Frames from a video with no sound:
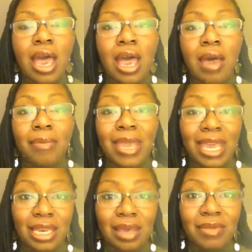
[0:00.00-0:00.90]

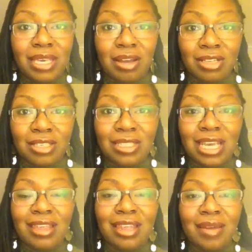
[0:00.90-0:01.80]
And let me also
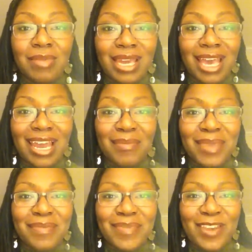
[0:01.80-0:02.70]
state that I'm not a
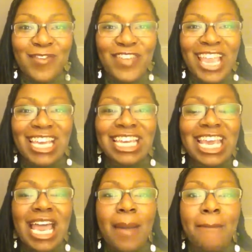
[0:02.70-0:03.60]
big beer fan.
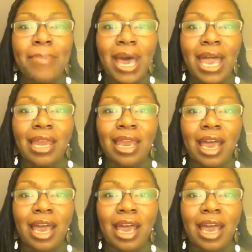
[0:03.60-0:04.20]
But